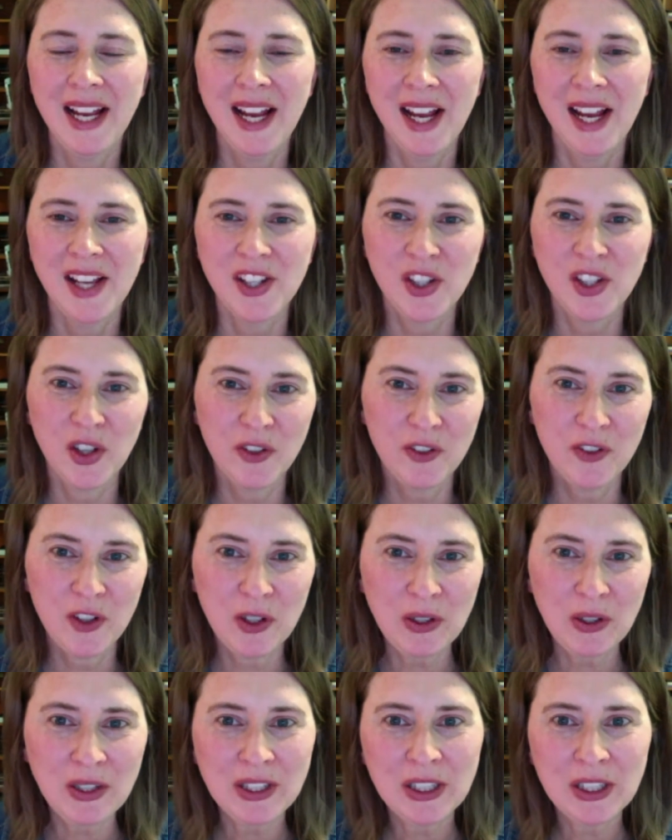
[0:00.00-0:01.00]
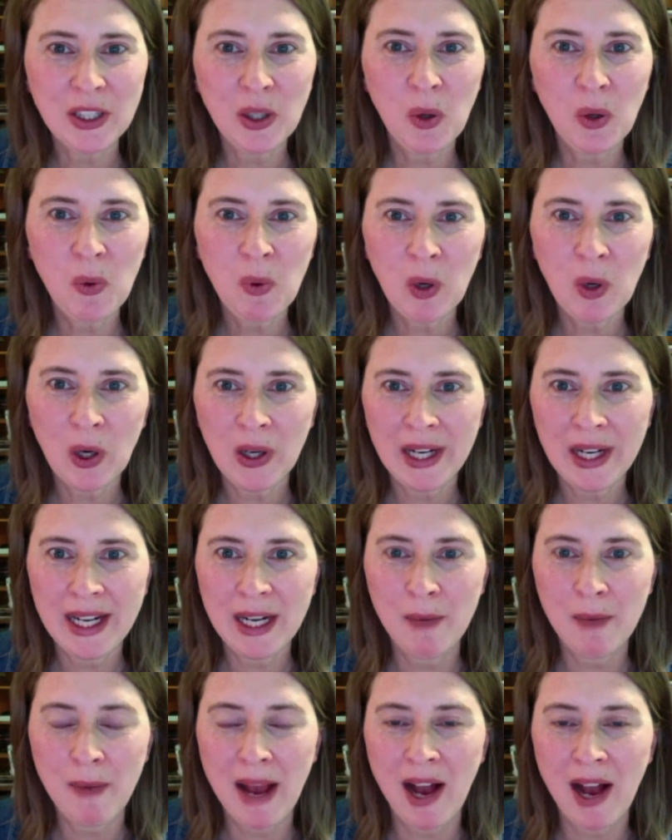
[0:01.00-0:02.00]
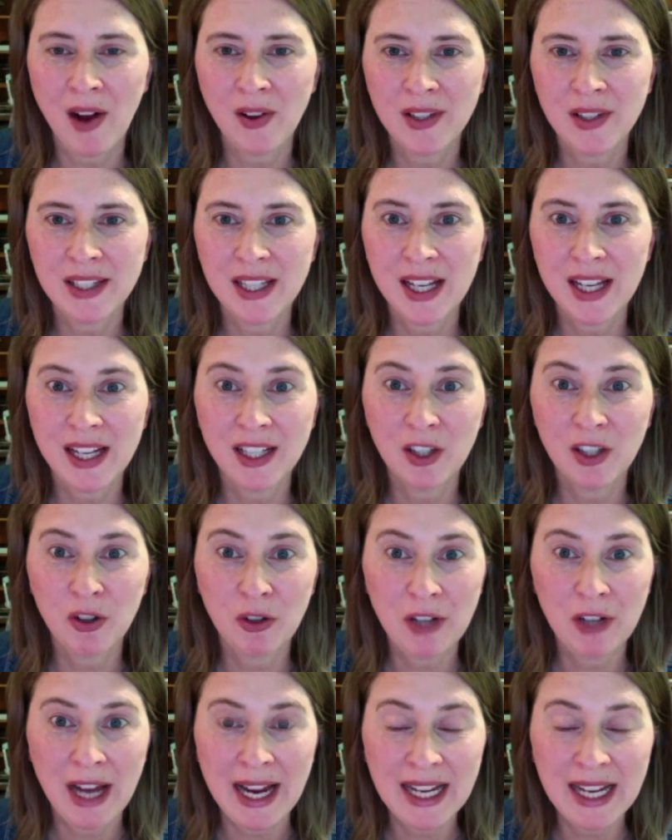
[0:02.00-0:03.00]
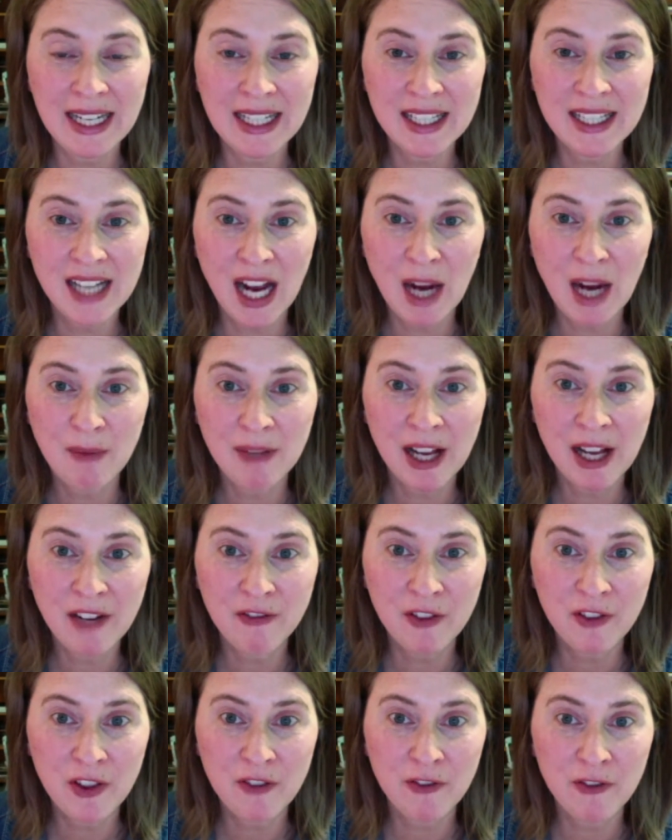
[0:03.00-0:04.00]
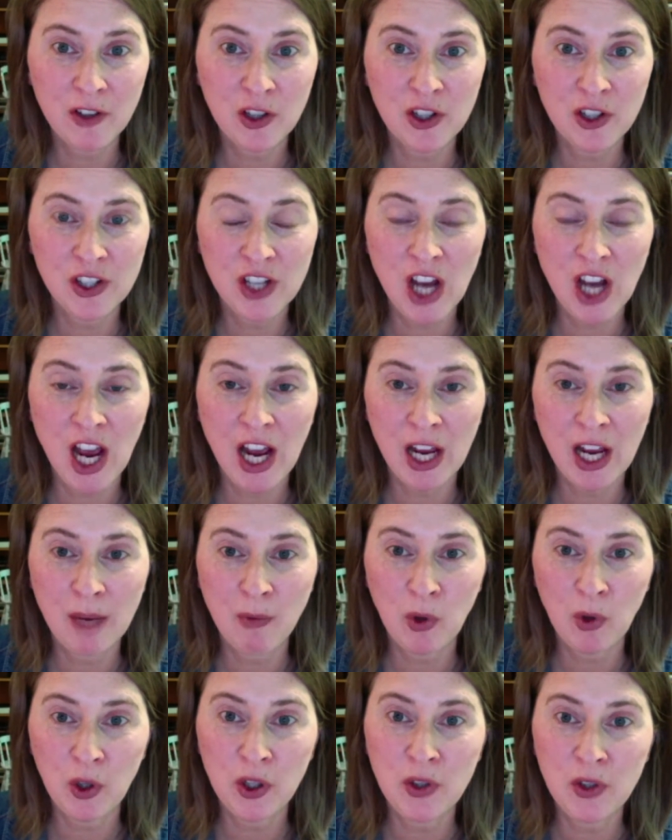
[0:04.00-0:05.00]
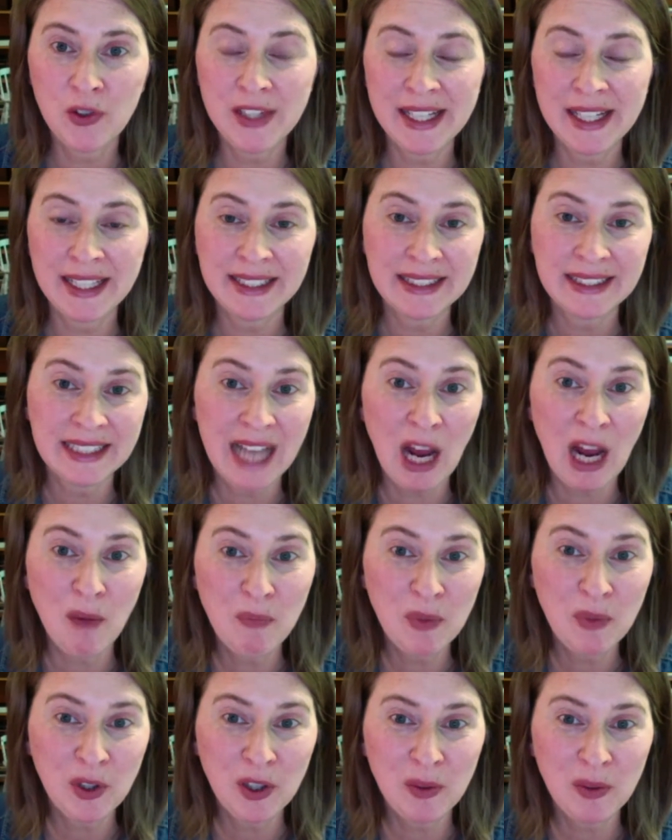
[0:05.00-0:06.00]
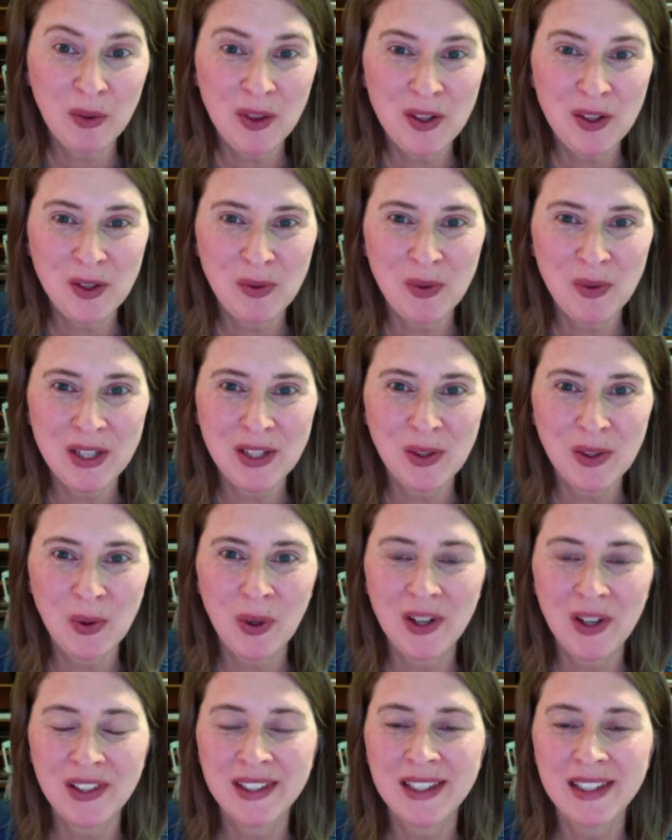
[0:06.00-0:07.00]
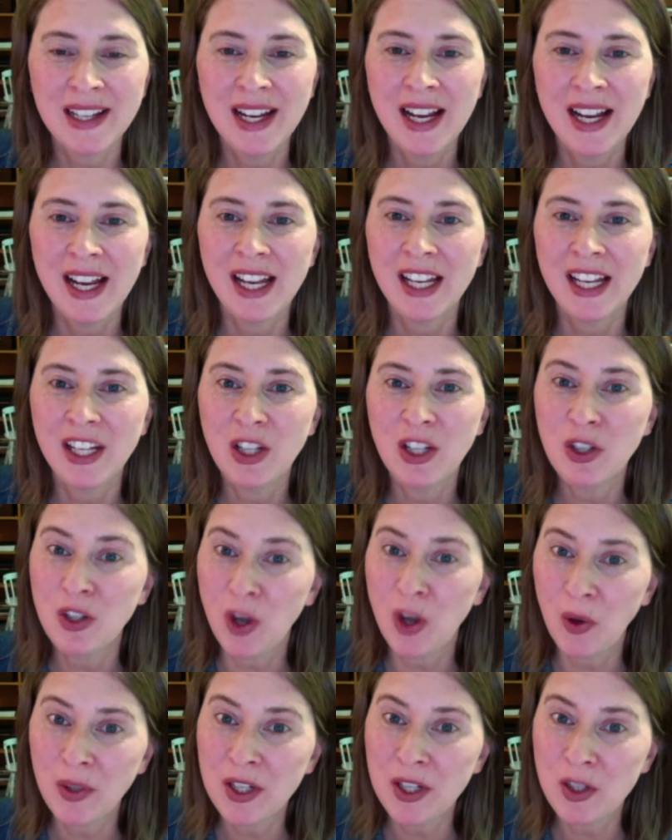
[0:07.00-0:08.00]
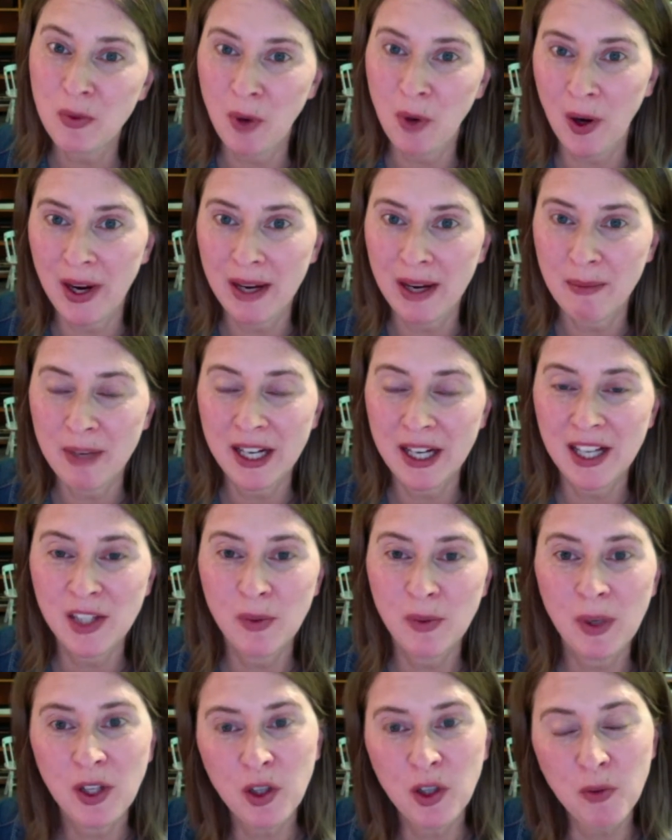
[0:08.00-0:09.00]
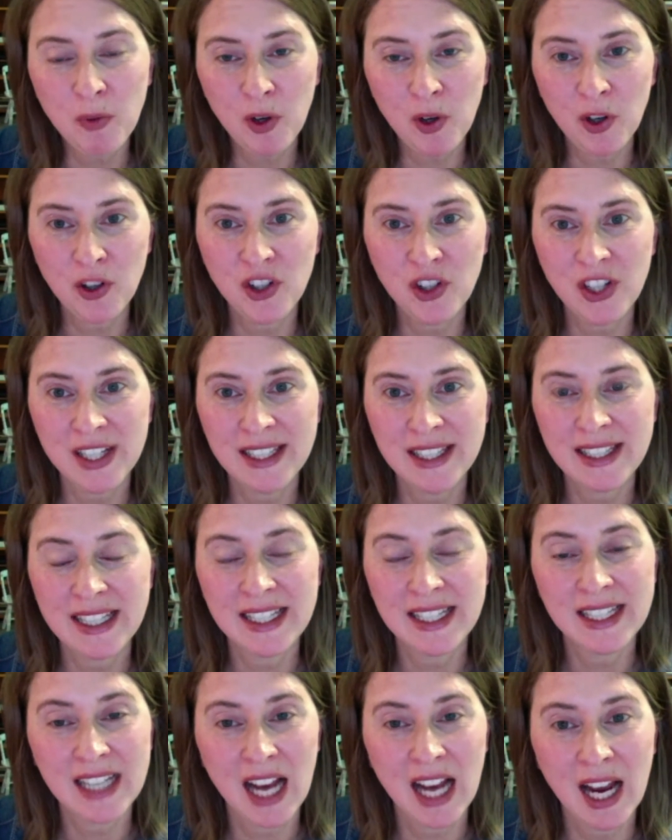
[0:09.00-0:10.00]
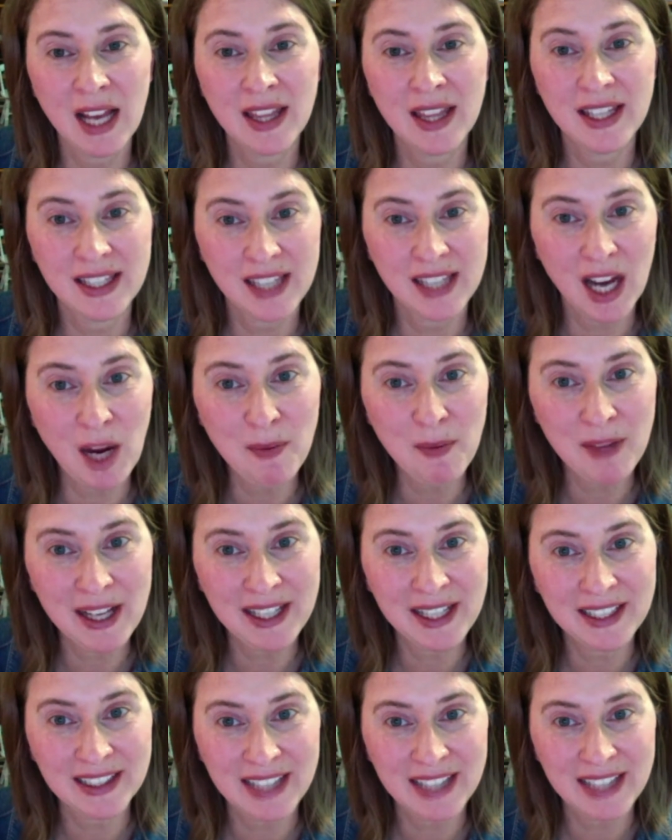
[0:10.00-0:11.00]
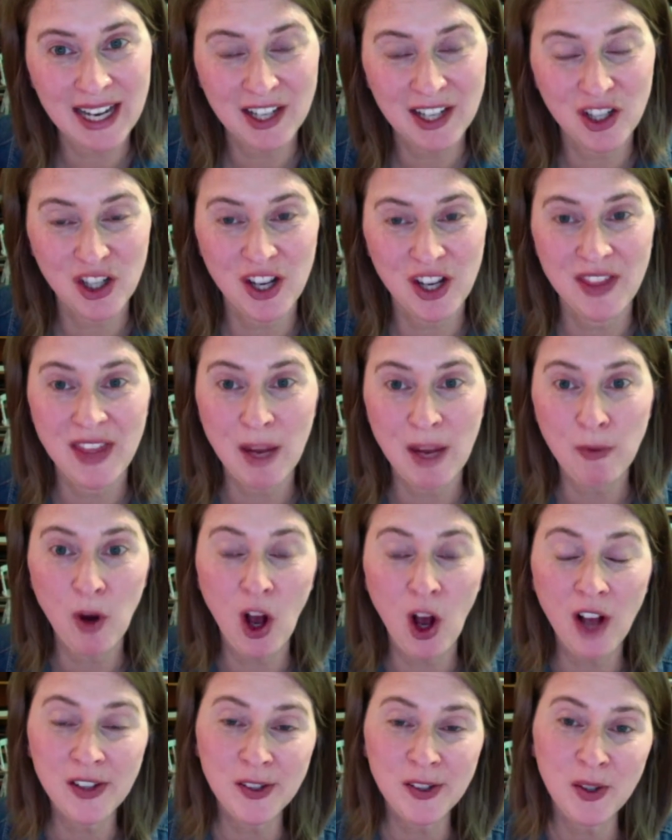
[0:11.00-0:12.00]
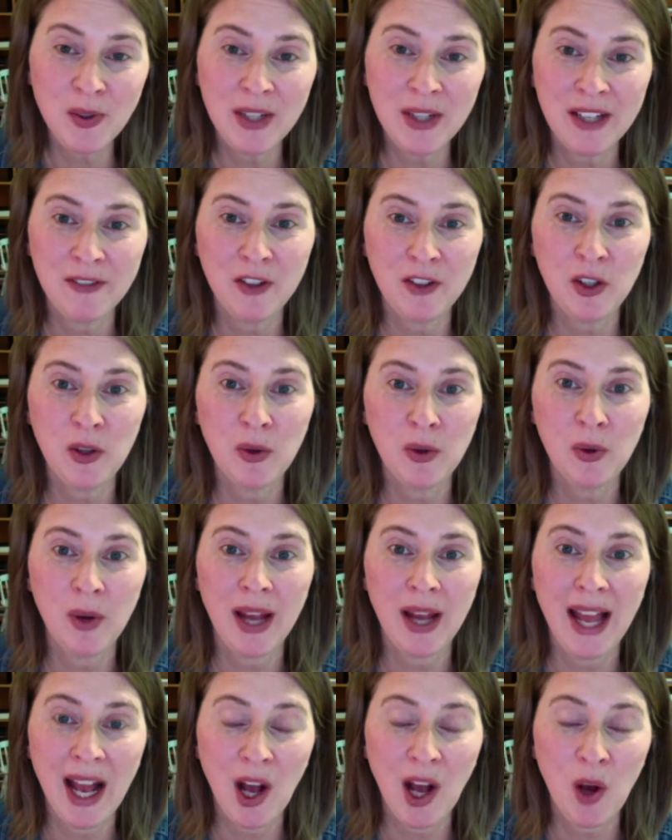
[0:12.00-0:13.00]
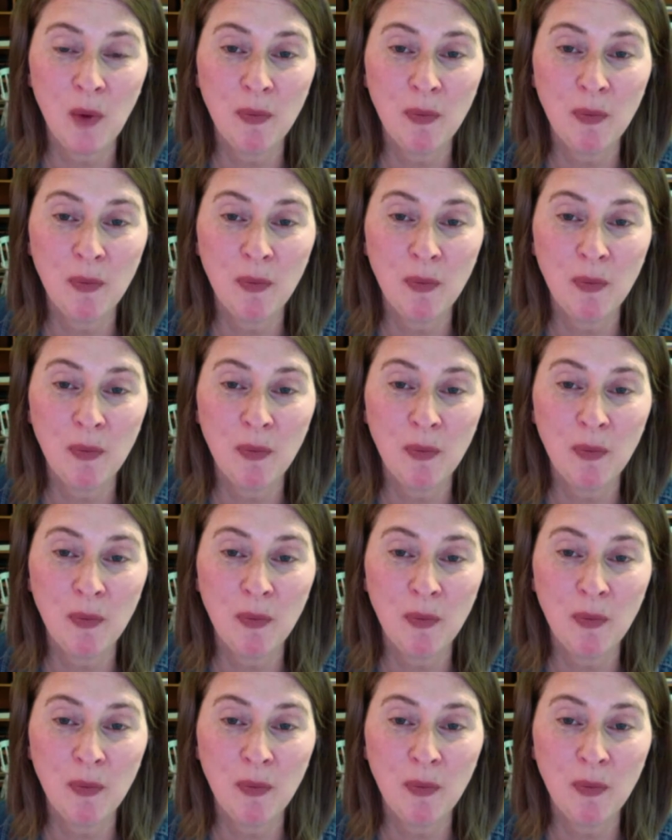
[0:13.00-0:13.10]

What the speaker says: So if you're a little worried about creating a timeline for the first time or using a lap book with this resource, you don't need to worry, because when you purchase this timeline collection, they will also give you help